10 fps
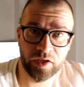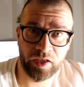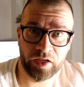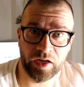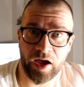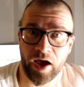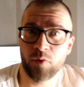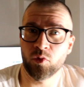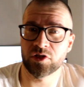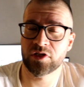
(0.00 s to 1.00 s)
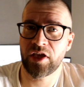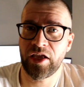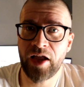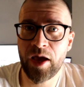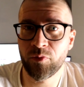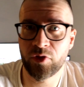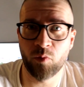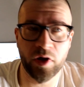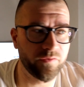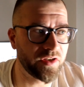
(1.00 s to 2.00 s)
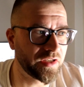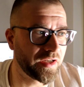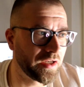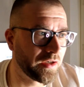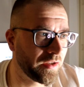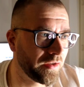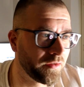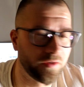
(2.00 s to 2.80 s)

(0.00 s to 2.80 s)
And I'm the one visiting